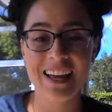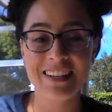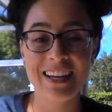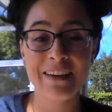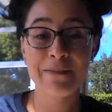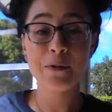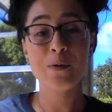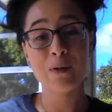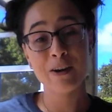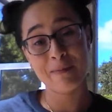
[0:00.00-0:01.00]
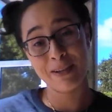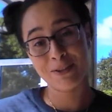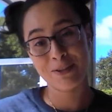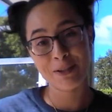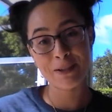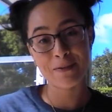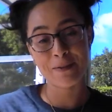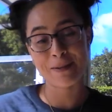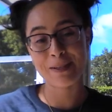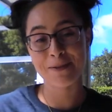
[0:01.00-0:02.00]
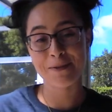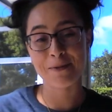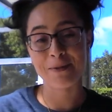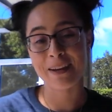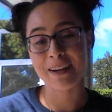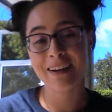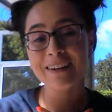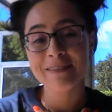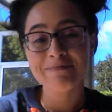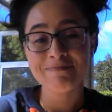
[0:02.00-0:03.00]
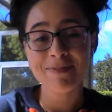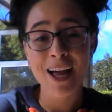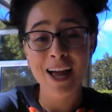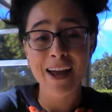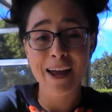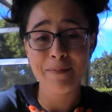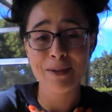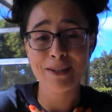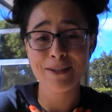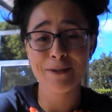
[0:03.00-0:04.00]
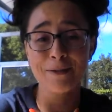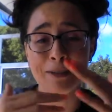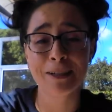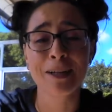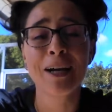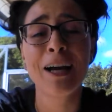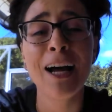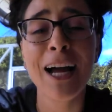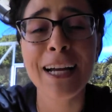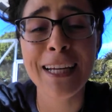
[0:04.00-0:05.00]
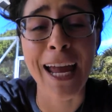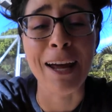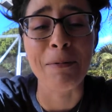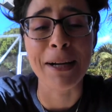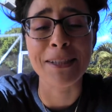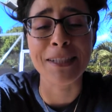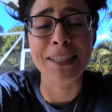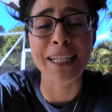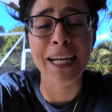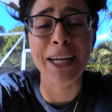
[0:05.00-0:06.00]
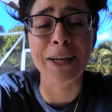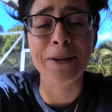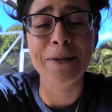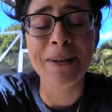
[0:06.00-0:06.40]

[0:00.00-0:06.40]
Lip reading: If you are one of my students from this school year, hi, I miss you. I can't wait to see you.